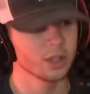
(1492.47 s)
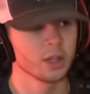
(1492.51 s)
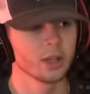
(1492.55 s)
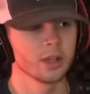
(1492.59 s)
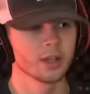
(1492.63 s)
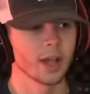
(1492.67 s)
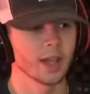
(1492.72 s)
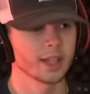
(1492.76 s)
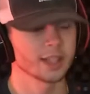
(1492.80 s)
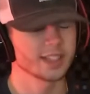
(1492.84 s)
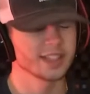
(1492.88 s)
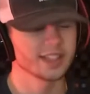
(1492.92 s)

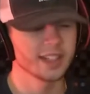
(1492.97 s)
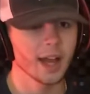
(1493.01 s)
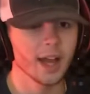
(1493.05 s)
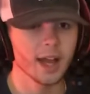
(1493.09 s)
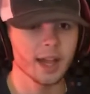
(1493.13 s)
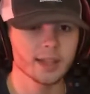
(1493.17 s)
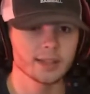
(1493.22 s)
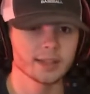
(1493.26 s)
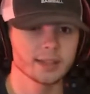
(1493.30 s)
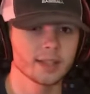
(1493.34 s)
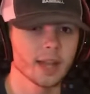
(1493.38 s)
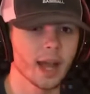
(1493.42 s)
that's
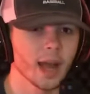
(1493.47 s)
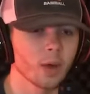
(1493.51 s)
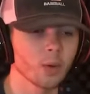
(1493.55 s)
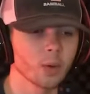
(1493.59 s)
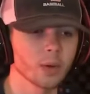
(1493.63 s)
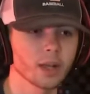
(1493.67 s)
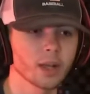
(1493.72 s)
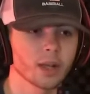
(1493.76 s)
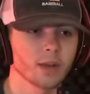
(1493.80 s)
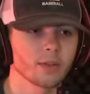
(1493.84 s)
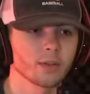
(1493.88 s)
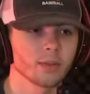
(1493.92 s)
not
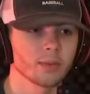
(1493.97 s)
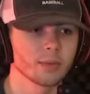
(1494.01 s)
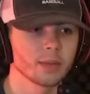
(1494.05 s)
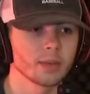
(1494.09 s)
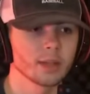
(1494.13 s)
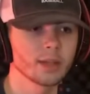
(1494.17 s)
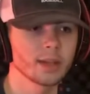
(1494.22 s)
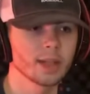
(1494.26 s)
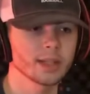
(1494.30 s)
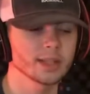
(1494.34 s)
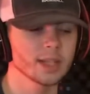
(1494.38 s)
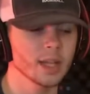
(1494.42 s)

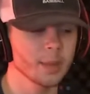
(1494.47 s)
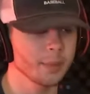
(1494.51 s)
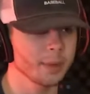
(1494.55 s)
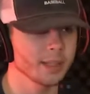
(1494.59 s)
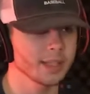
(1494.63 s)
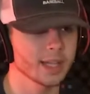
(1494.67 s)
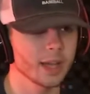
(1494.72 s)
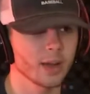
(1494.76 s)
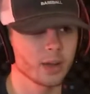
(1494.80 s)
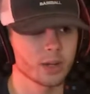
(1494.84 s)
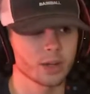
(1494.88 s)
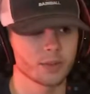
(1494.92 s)
being
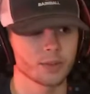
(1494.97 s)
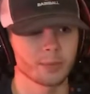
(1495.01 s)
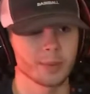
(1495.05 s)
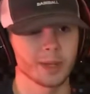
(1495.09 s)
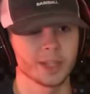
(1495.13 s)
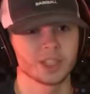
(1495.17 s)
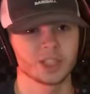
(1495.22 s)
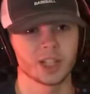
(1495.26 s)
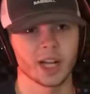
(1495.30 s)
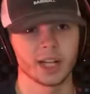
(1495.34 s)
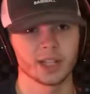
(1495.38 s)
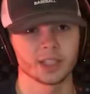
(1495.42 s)
towered over by
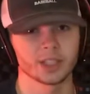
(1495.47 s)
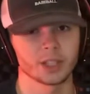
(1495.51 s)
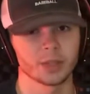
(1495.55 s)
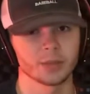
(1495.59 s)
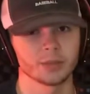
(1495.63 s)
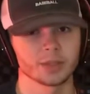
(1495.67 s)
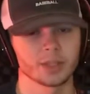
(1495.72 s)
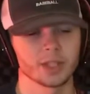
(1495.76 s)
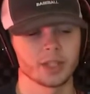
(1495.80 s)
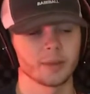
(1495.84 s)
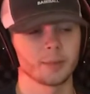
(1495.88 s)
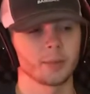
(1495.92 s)
John
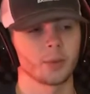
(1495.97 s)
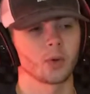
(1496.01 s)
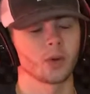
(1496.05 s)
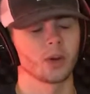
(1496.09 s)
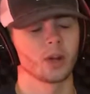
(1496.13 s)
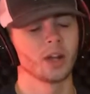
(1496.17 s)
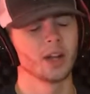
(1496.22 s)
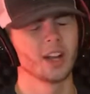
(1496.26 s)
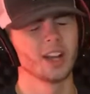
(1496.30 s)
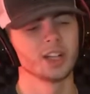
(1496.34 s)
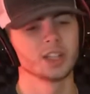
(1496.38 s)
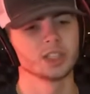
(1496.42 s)
Jones anymore.
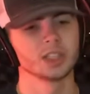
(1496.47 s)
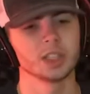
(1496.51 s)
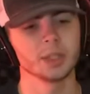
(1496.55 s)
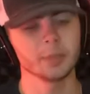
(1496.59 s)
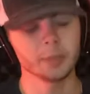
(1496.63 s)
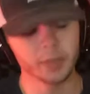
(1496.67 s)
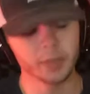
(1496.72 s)
Jimmy